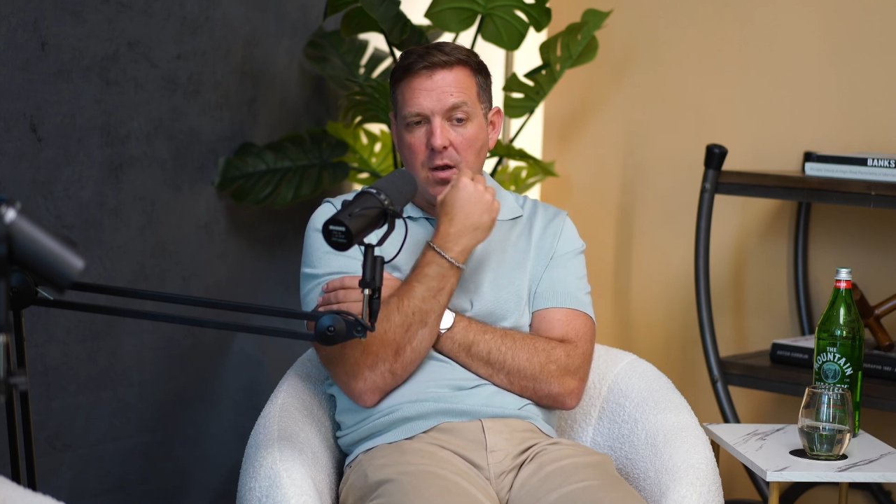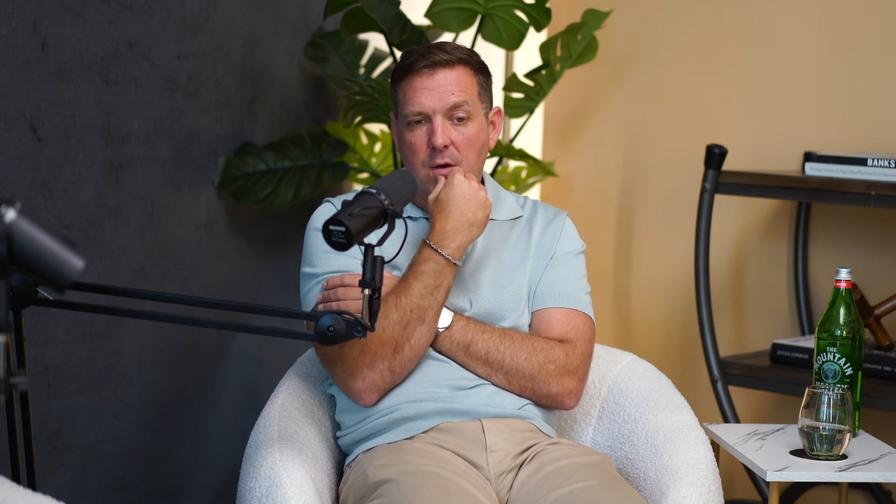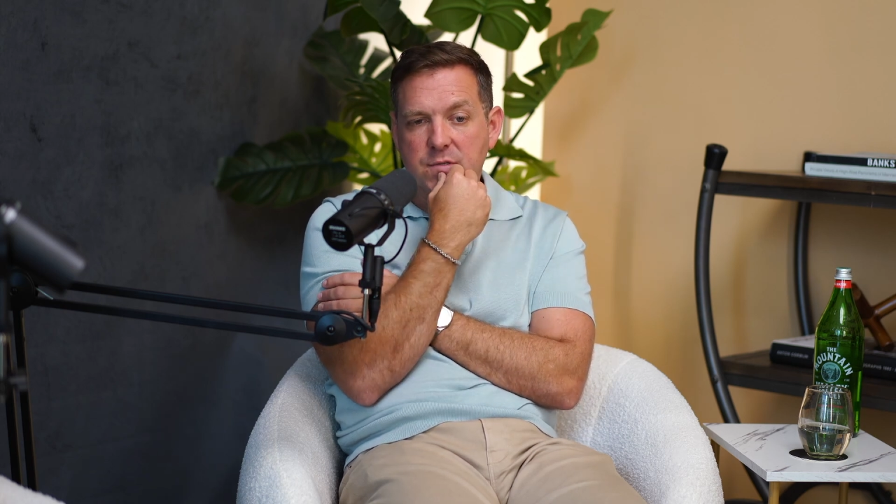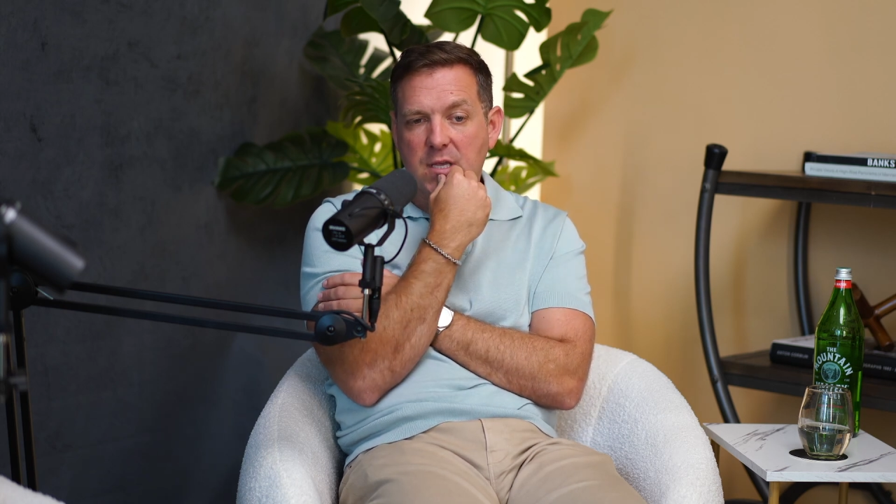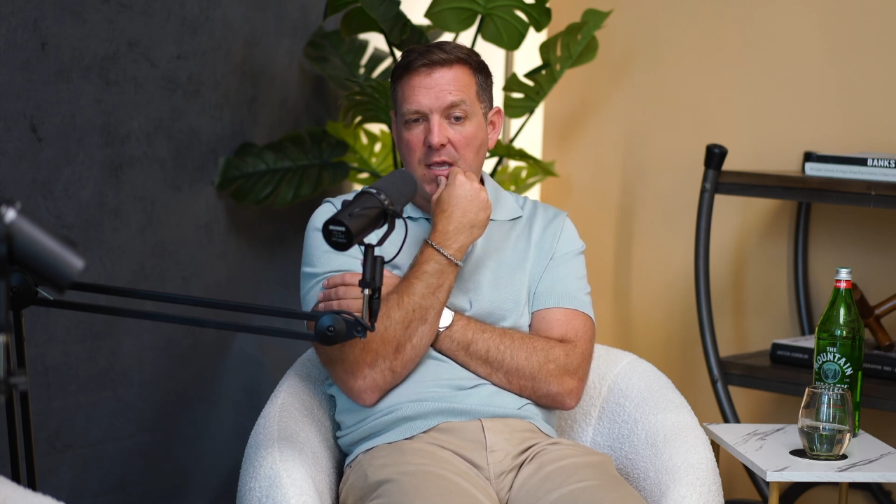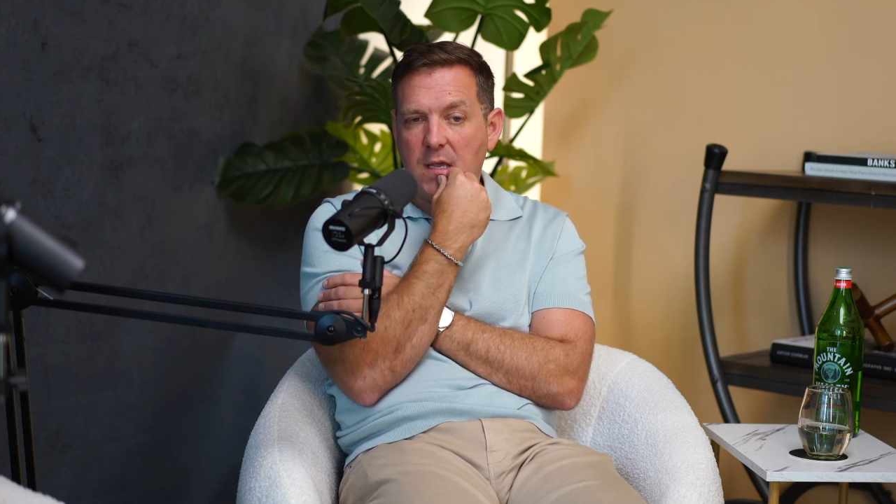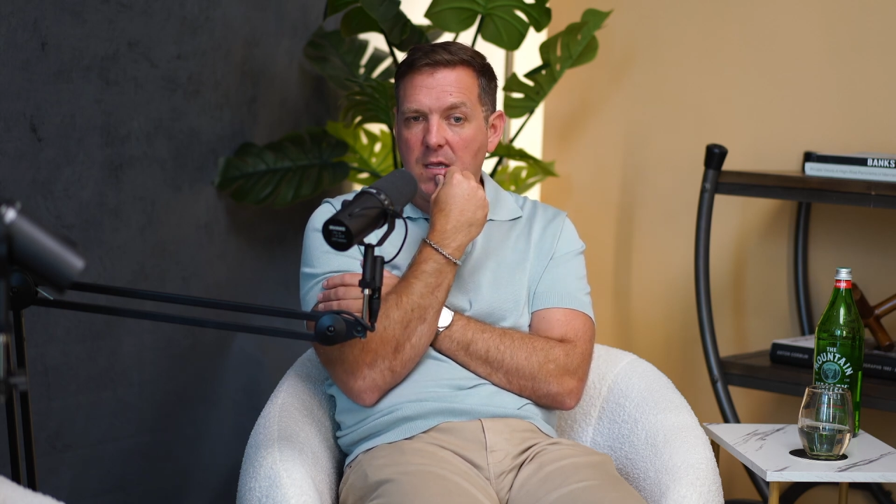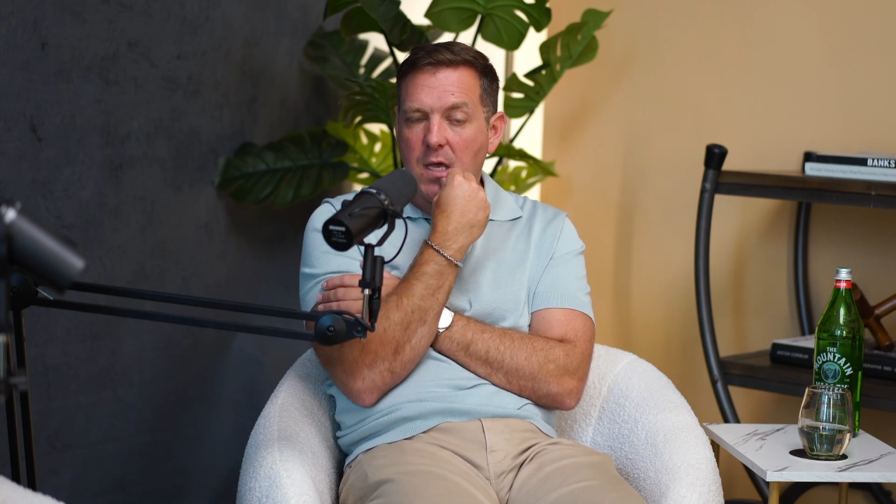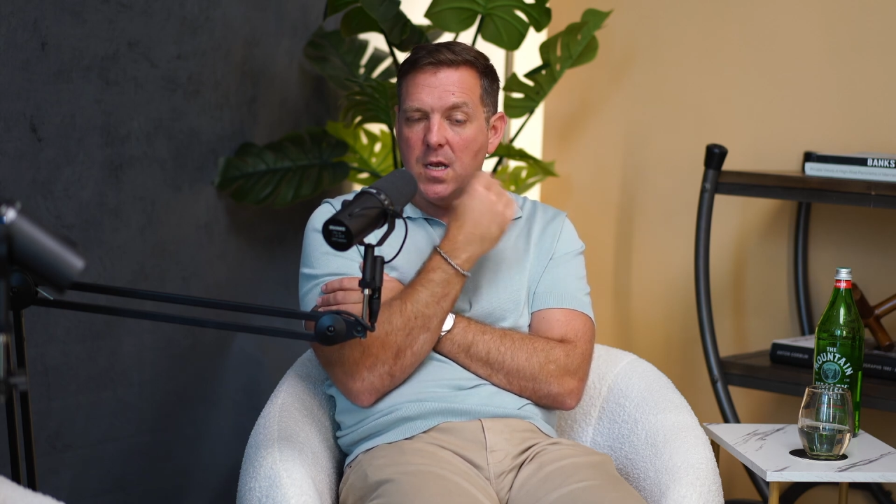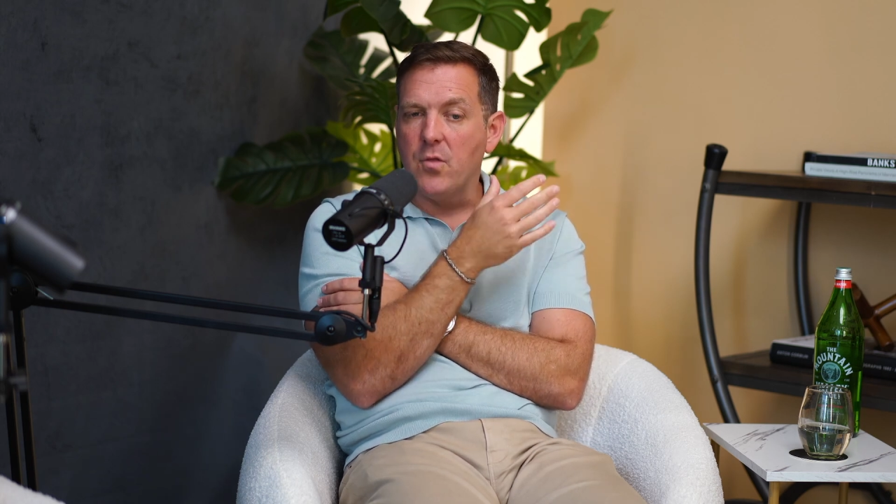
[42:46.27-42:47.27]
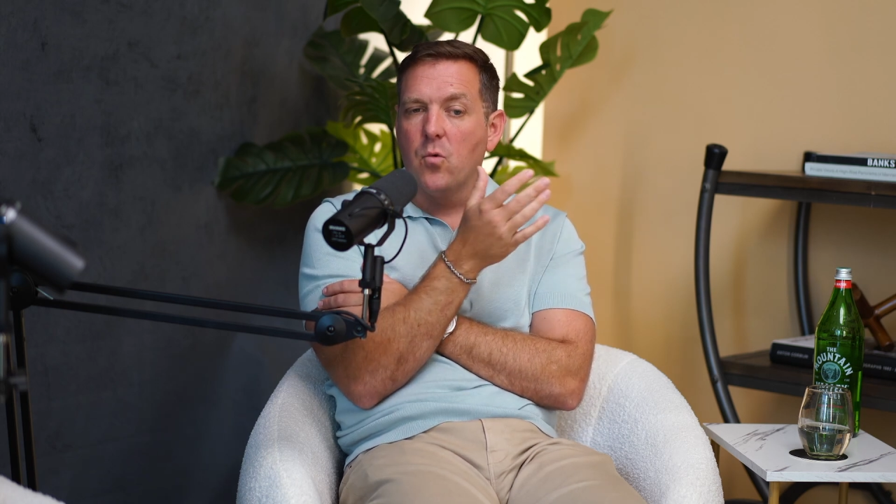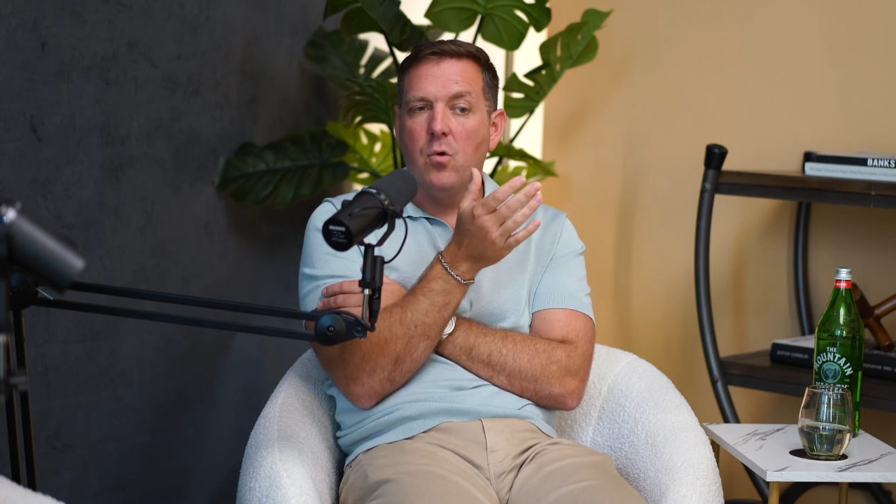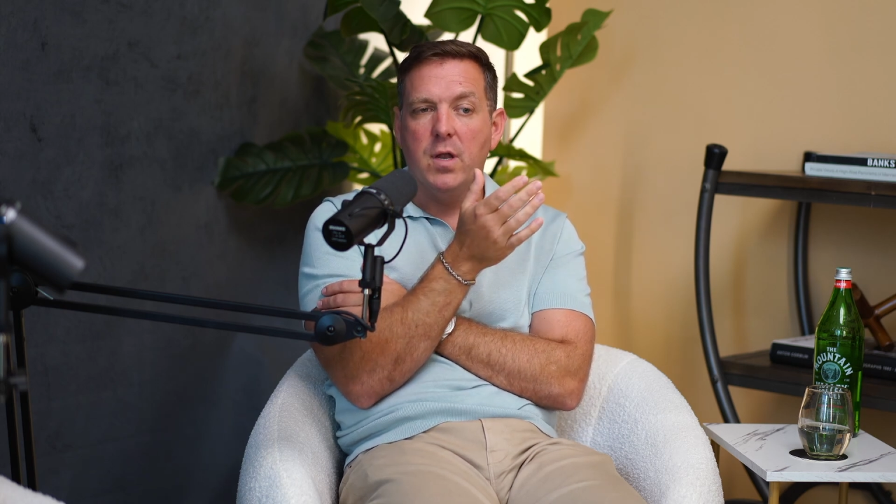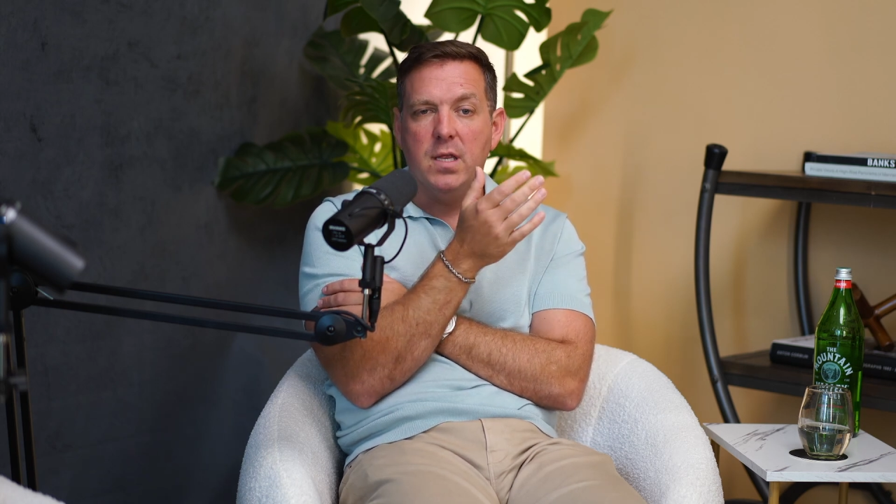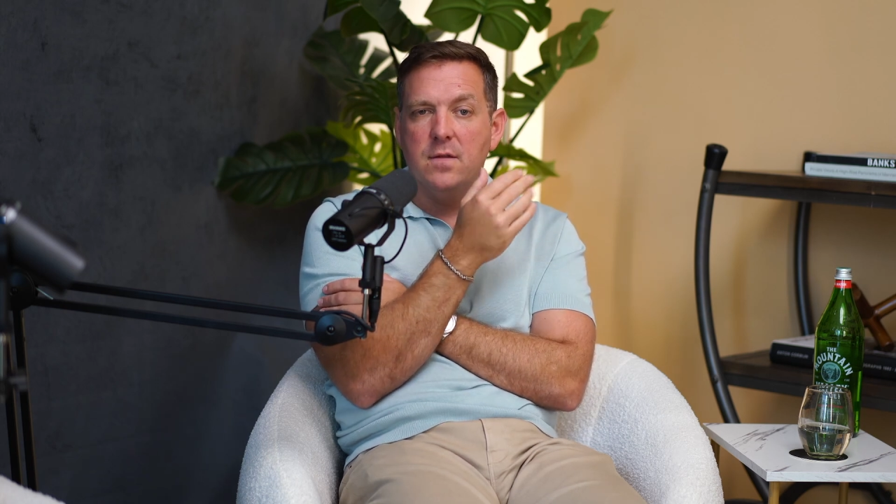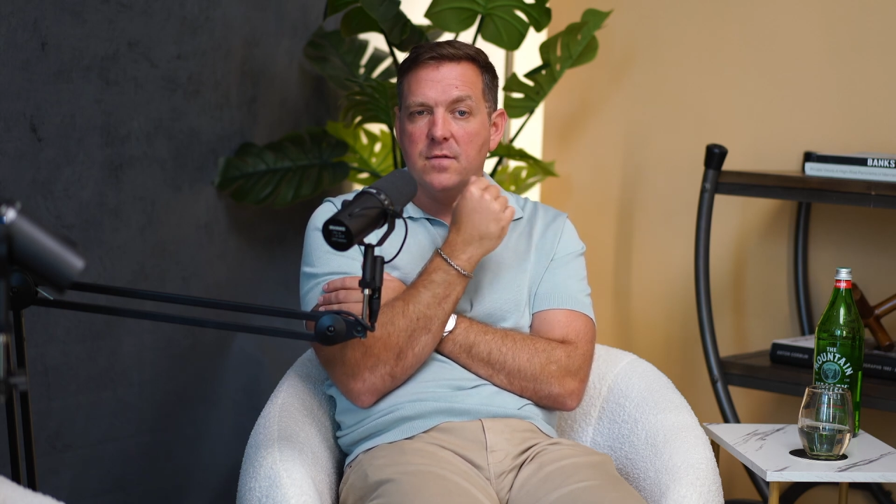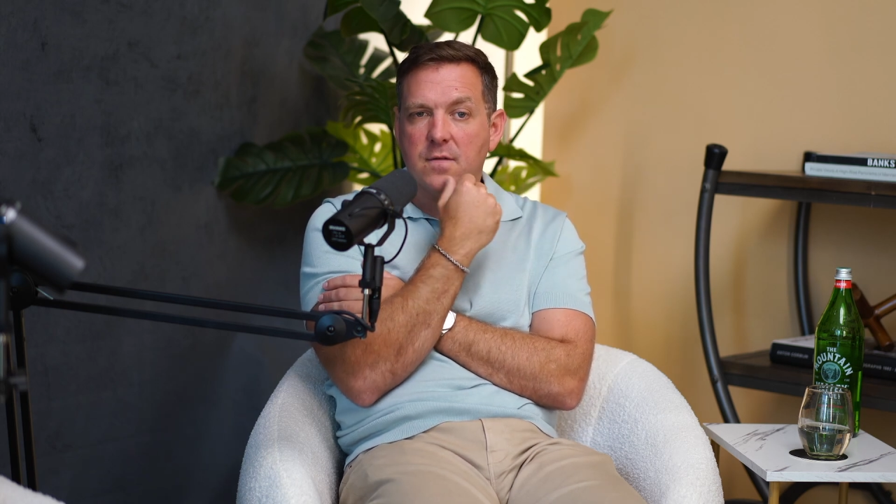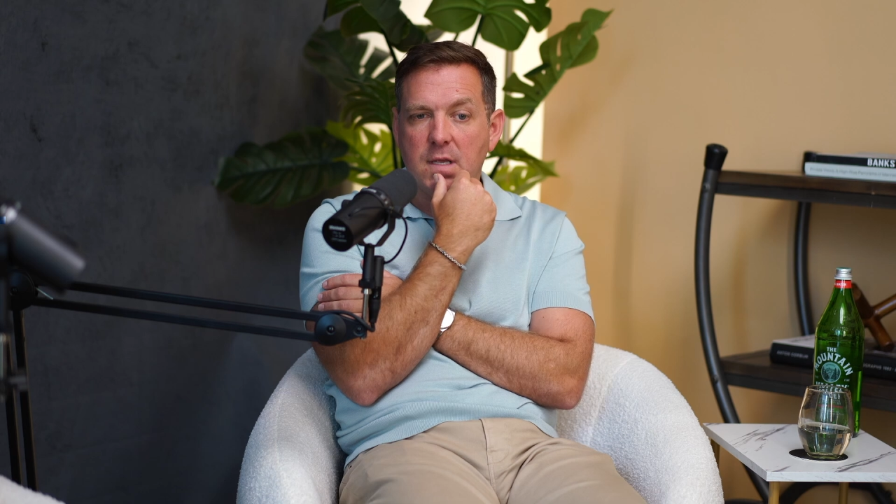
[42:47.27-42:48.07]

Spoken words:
I would say another one is